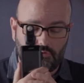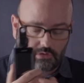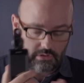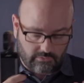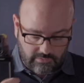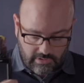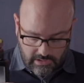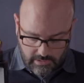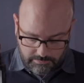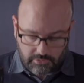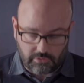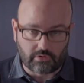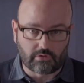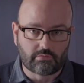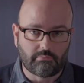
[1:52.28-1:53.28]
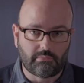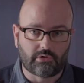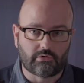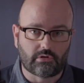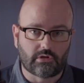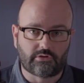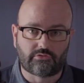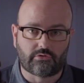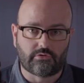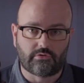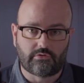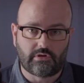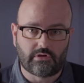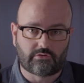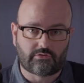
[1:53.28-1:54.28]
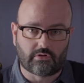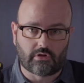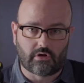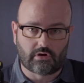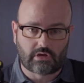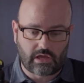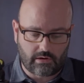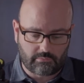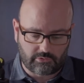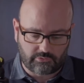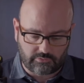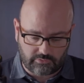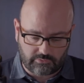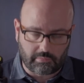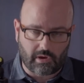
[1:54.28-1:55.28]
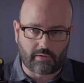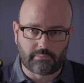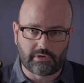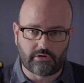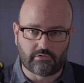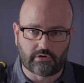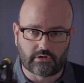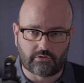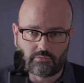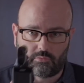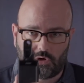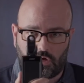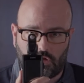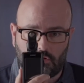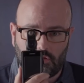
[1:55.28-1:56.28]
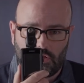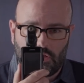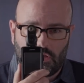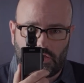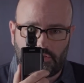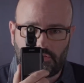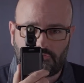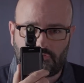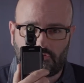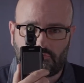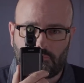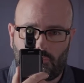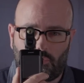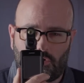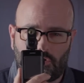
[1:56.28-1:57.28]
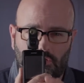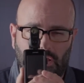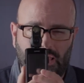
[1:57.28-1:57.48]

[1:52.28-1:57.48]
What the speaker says: you can set up your mirrorless or your DSLR cameras for spot metering as well. And this is more